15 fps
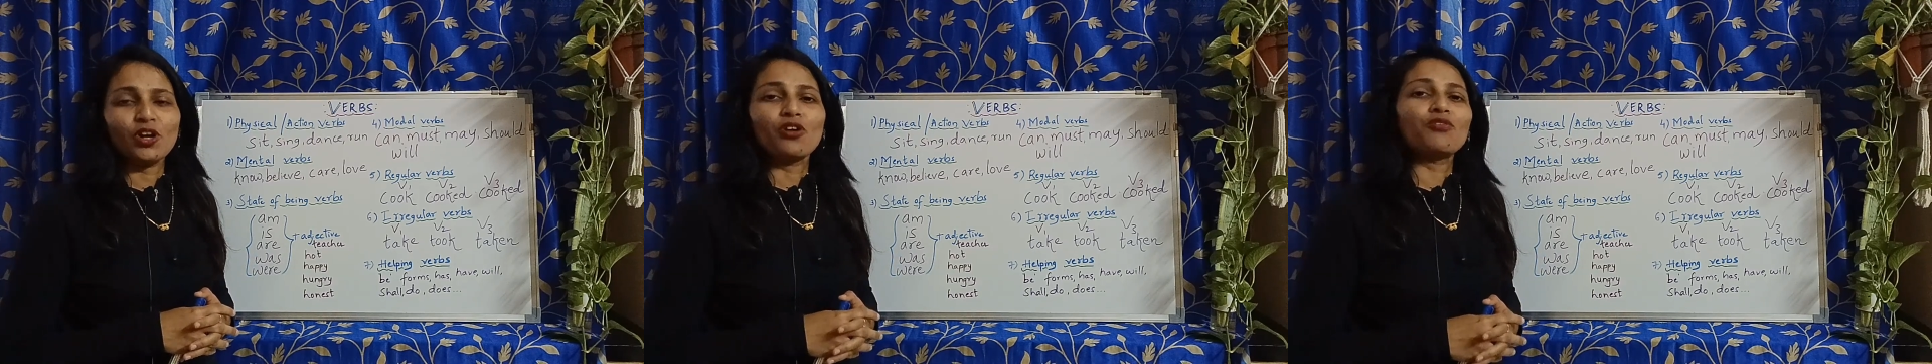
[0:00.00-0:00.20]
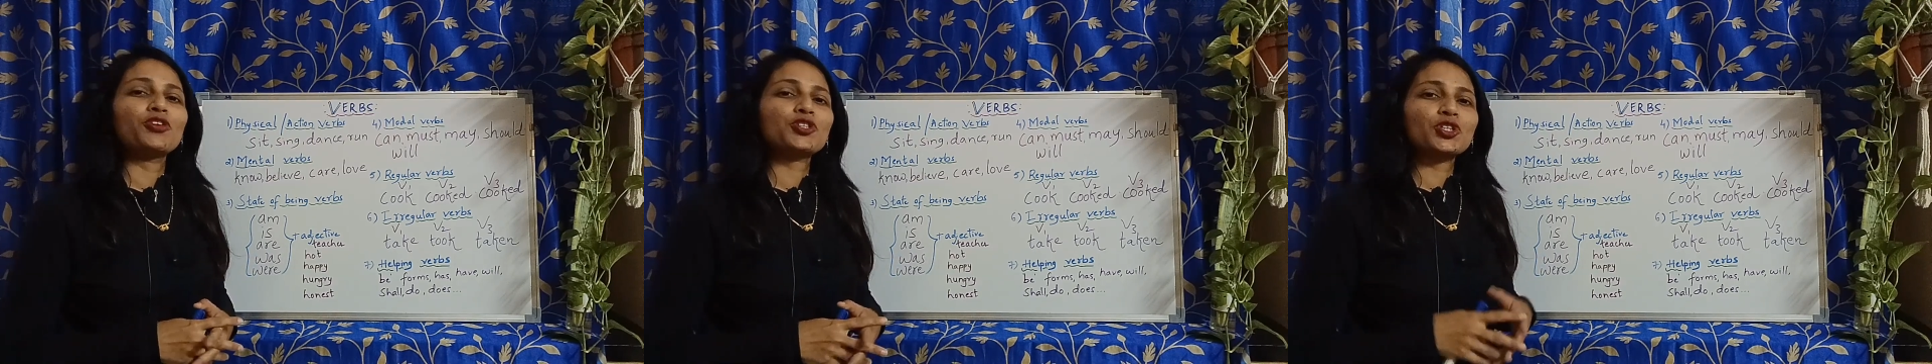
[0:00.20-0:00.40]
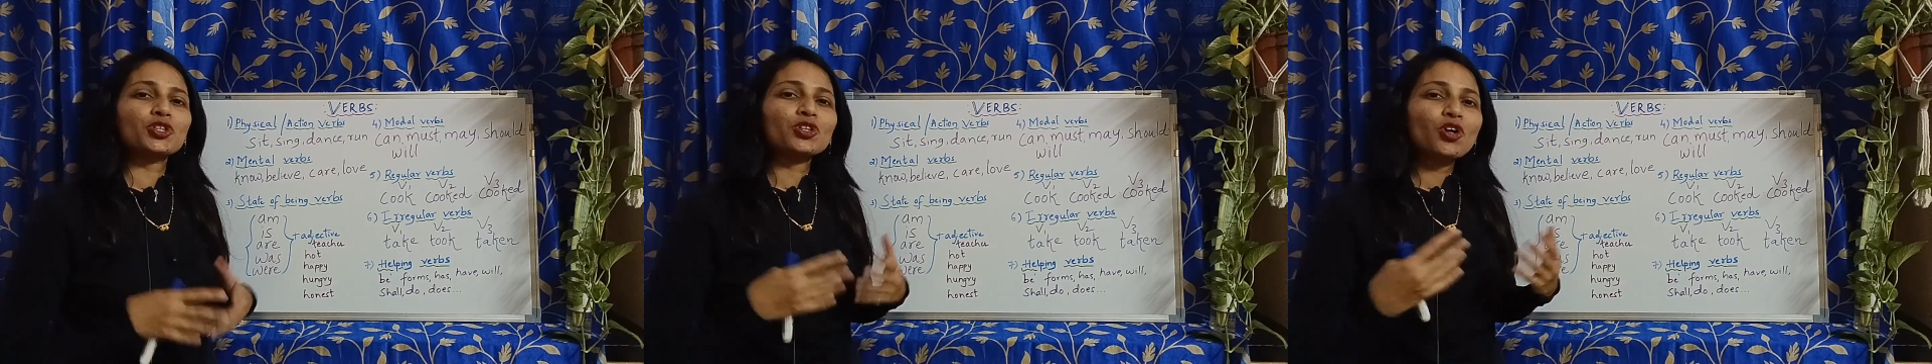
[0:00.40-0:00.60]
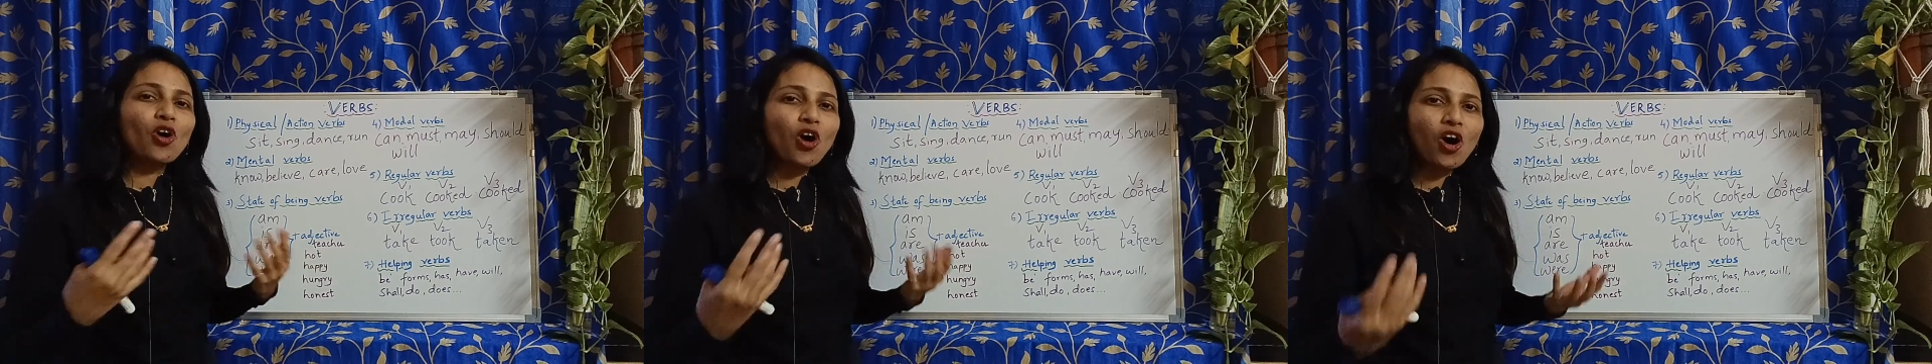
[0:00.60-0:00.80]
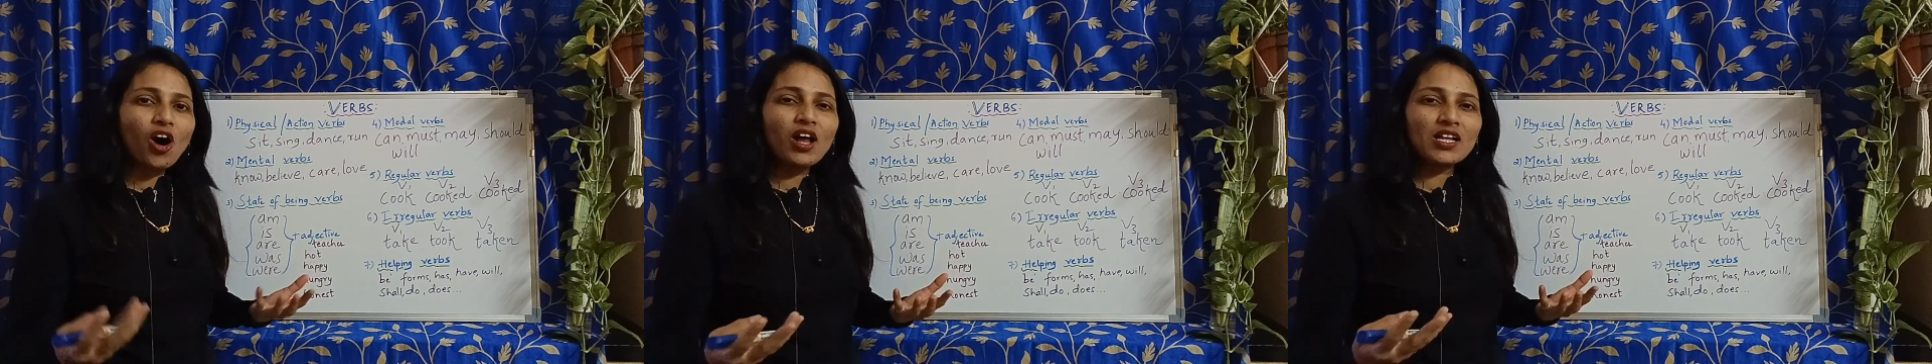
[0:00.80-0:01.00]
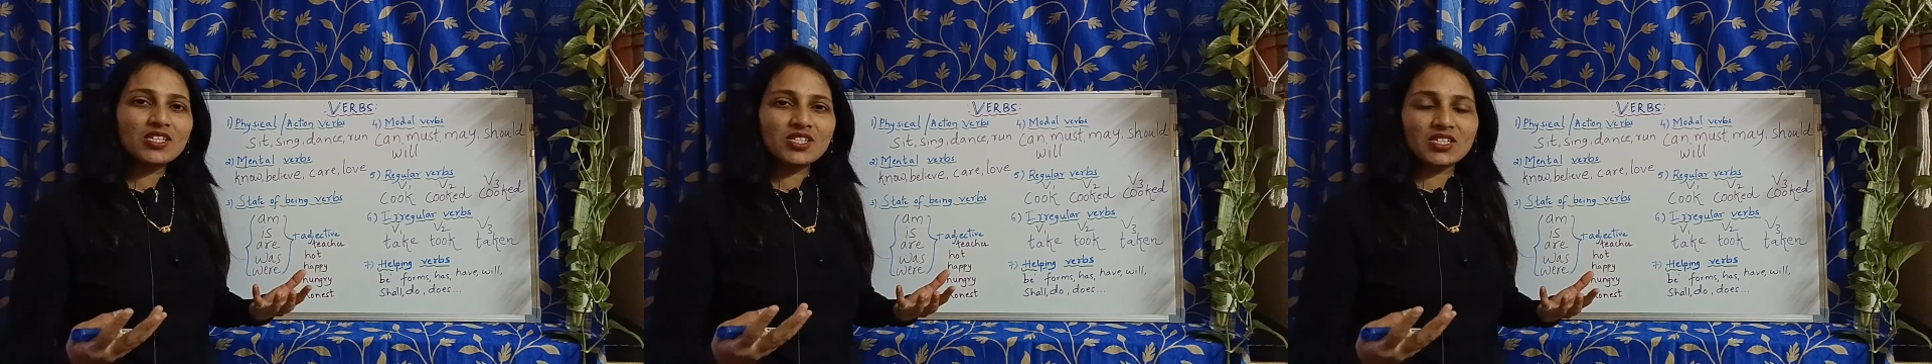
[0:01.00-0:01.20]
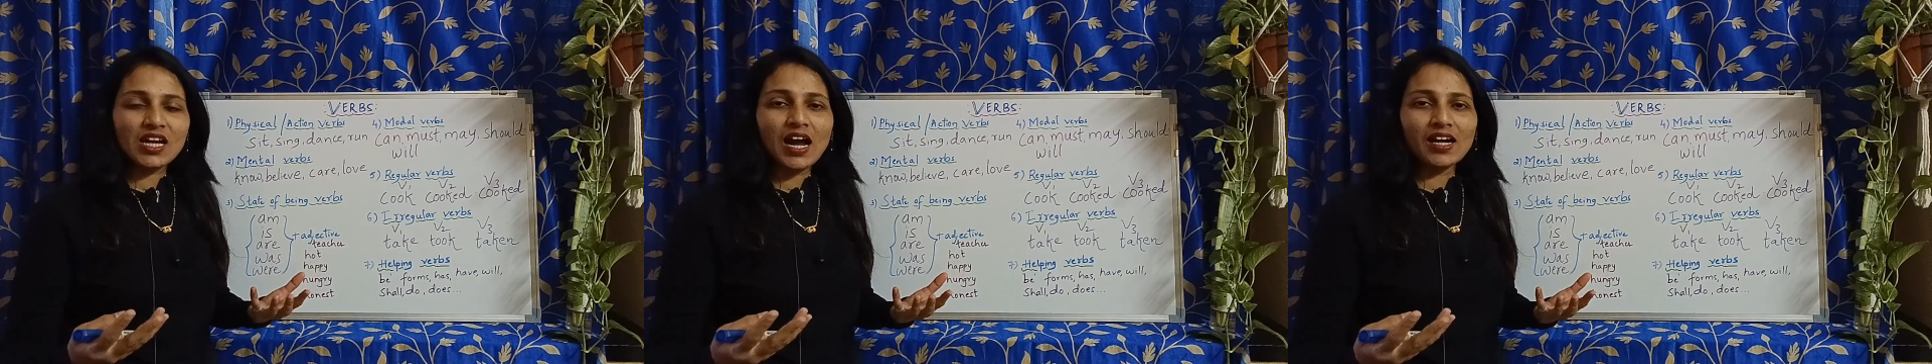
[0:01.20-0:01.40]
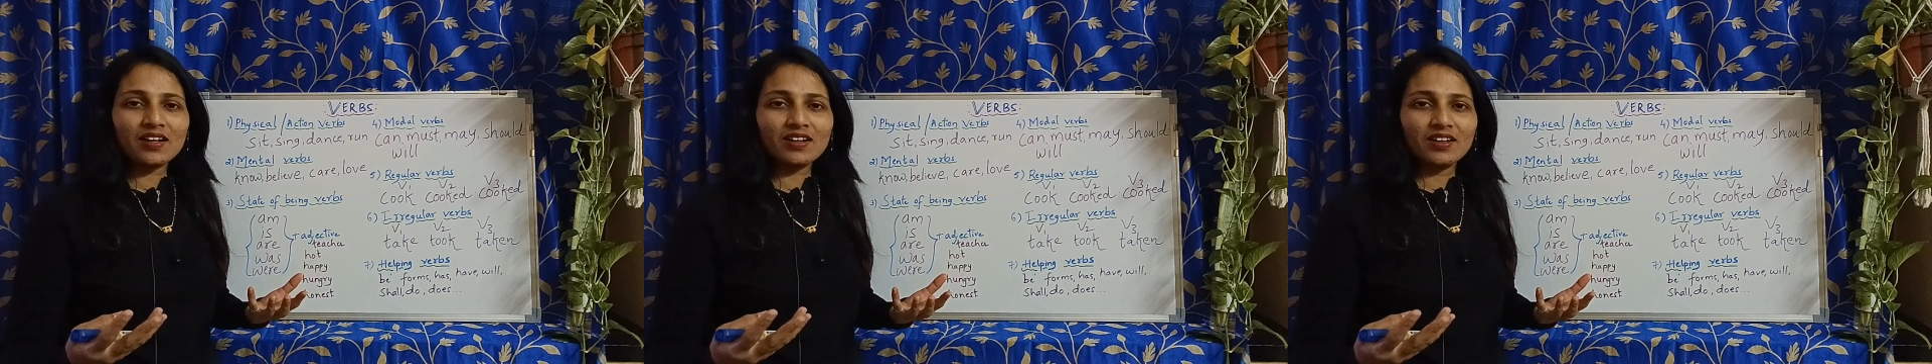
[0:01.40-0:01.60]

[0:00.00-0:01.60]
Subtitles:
We should all start